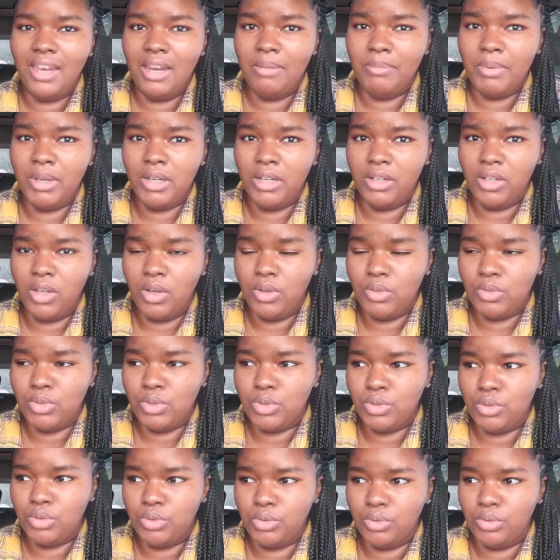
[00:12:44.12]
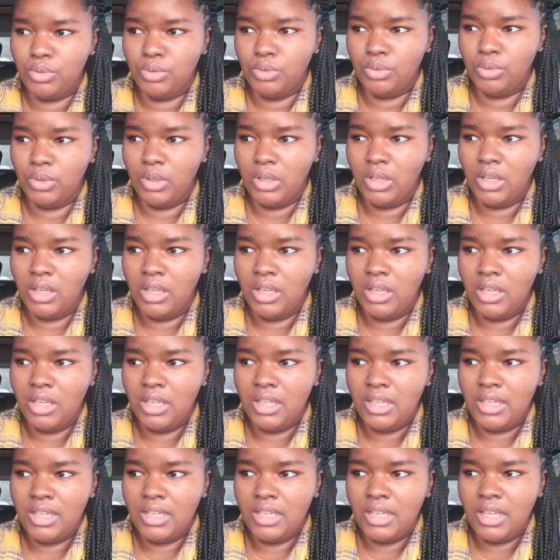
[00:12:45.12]
then I'm gonna go to,
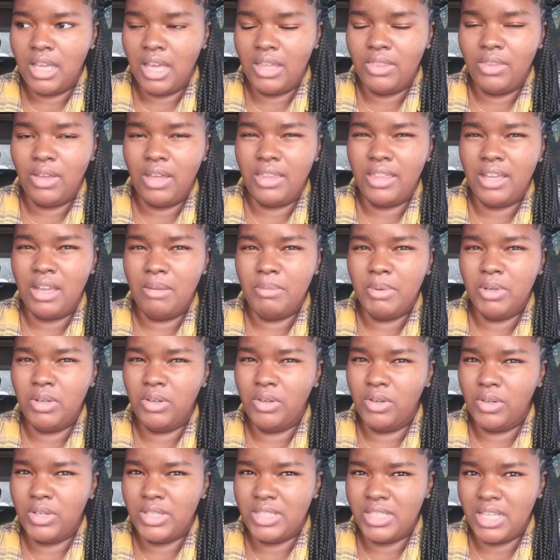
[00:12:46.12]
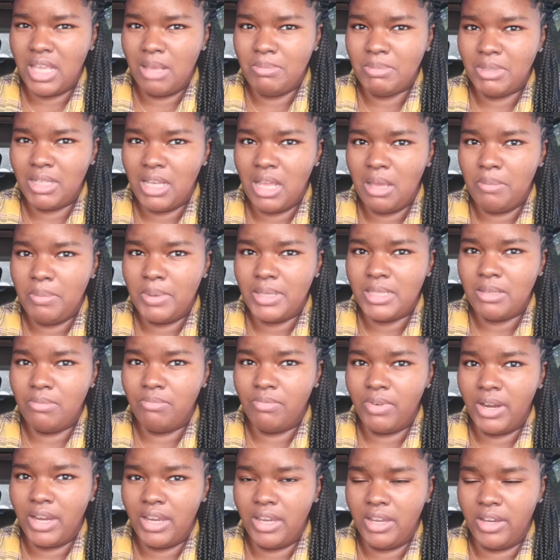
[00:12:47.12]
and I think I'm gonna go to Sam's Club because
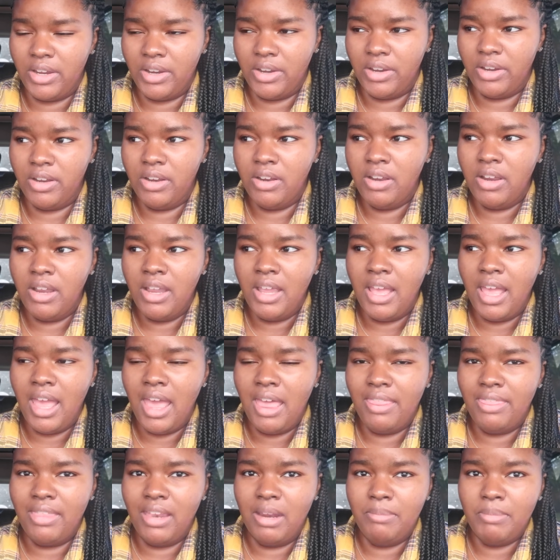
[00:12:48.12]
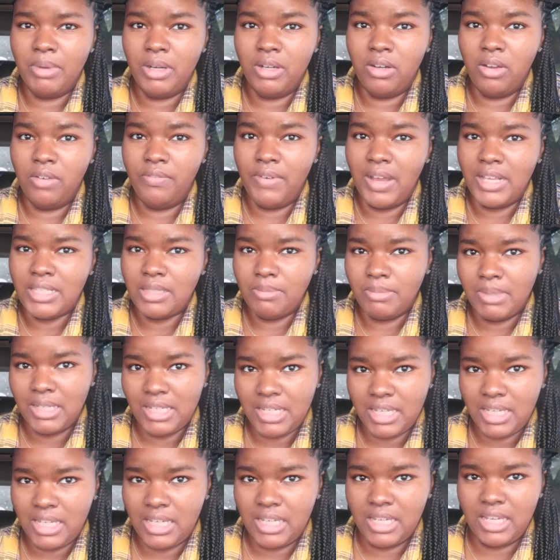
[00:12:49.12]
I'm right here. And then I'm gonna go find something
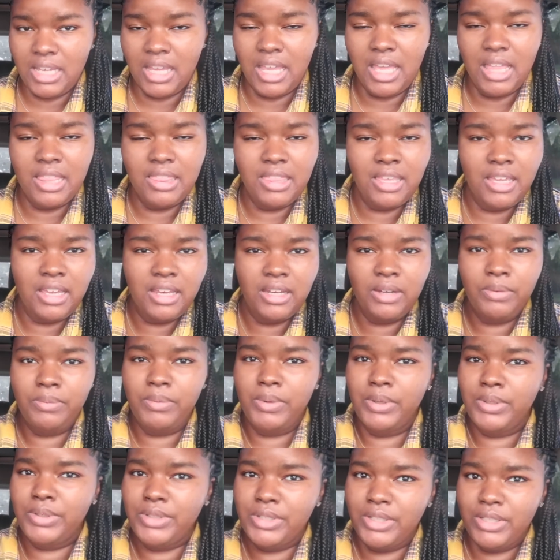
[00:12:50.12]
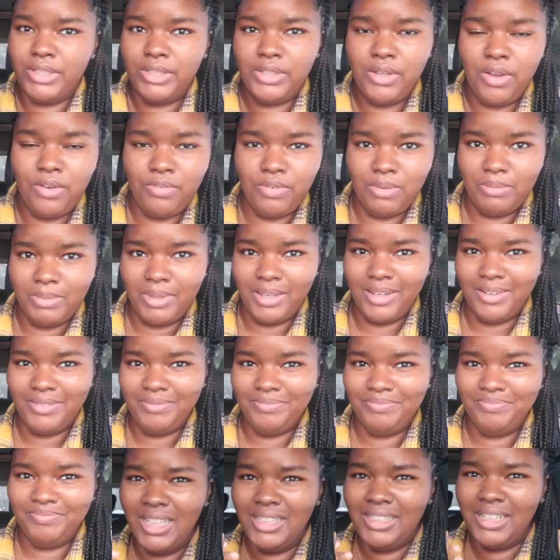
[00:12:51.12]
to eat and then we'll just go from there.
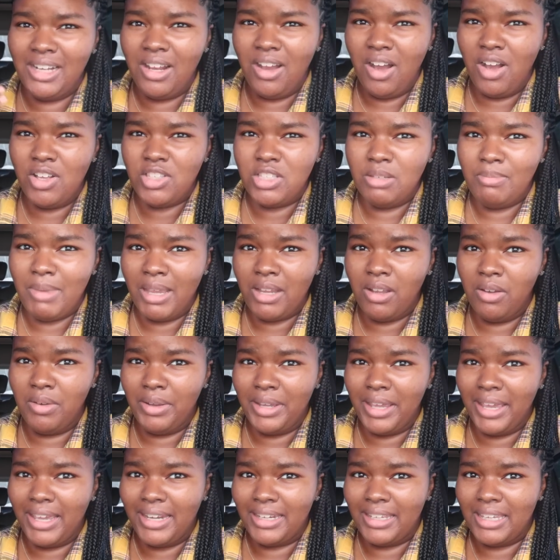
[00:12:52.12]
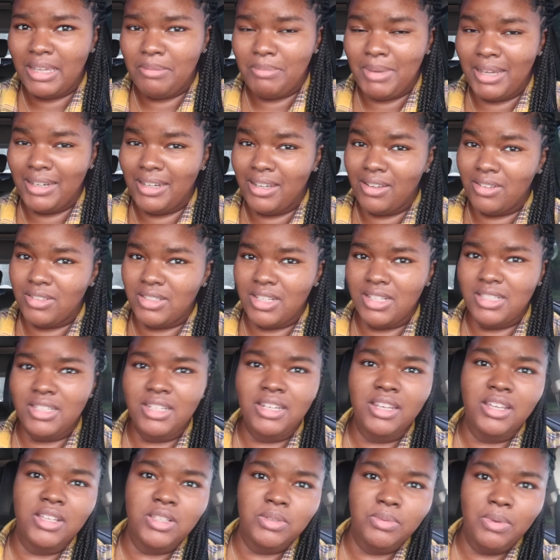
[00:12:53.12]
And I also might go ahead and get my nails done
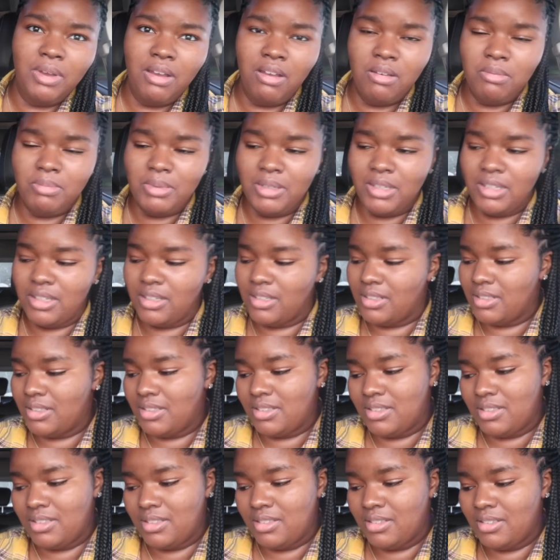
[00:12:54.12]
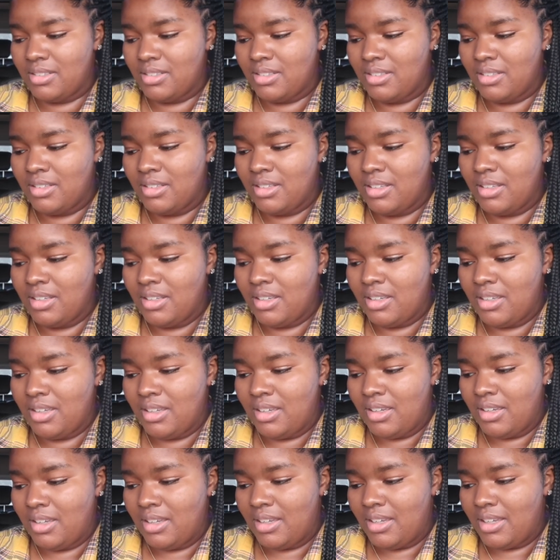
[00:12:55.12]
today as well because
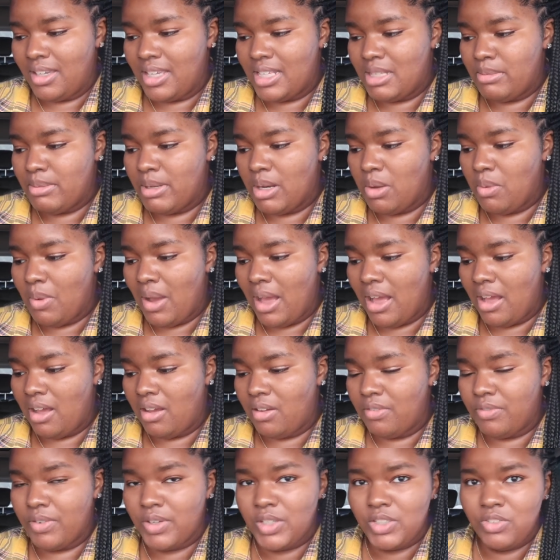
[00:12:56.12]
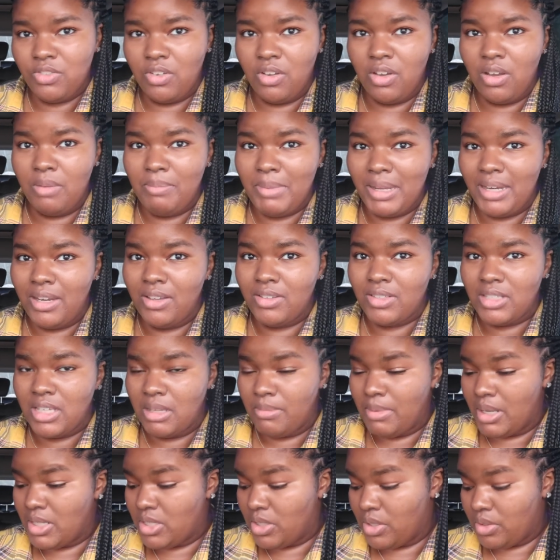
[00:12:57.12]
it's been a while. First of all, my nails
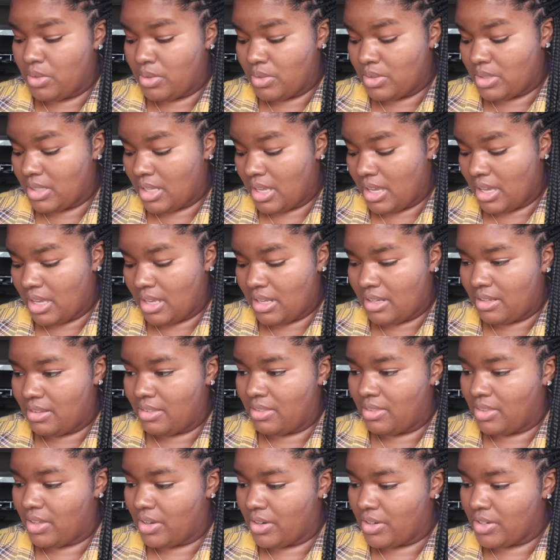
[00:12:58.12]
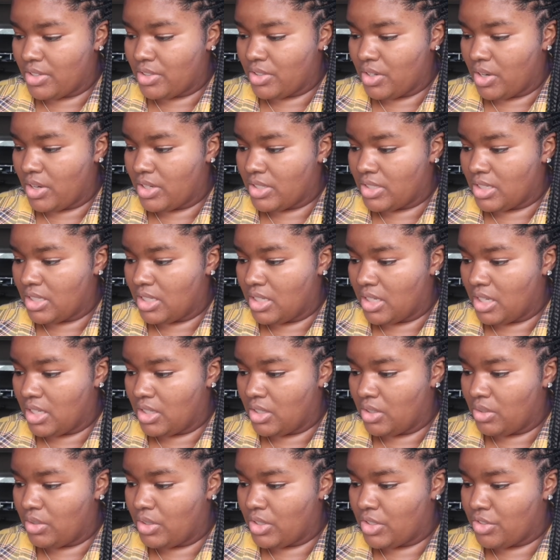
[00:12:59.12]
and my toes, and they're starting to look a
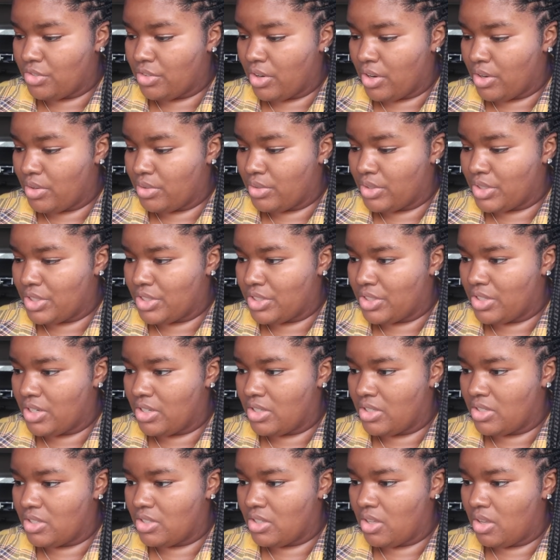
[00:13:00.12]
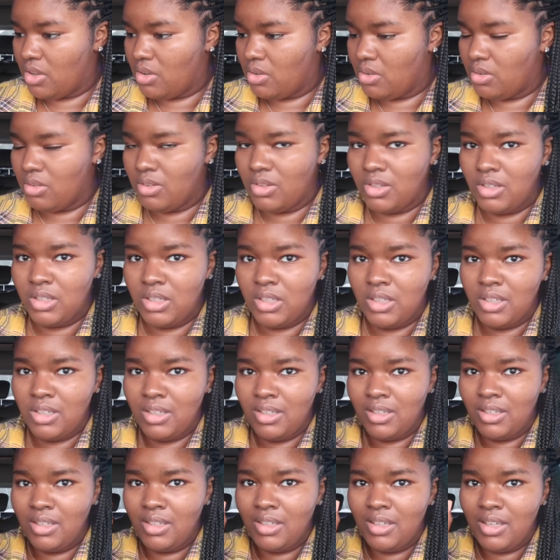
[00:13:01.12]
little atrocious. So
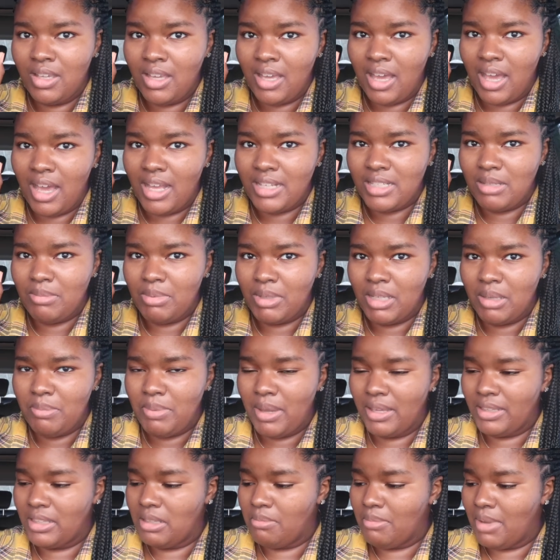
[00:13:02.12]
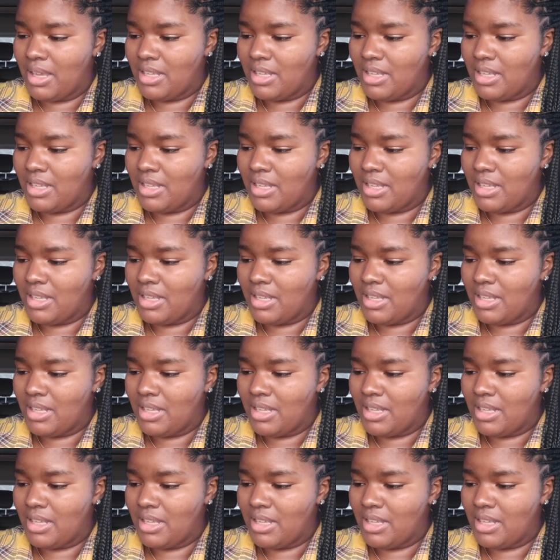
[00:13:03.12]
I typically paint them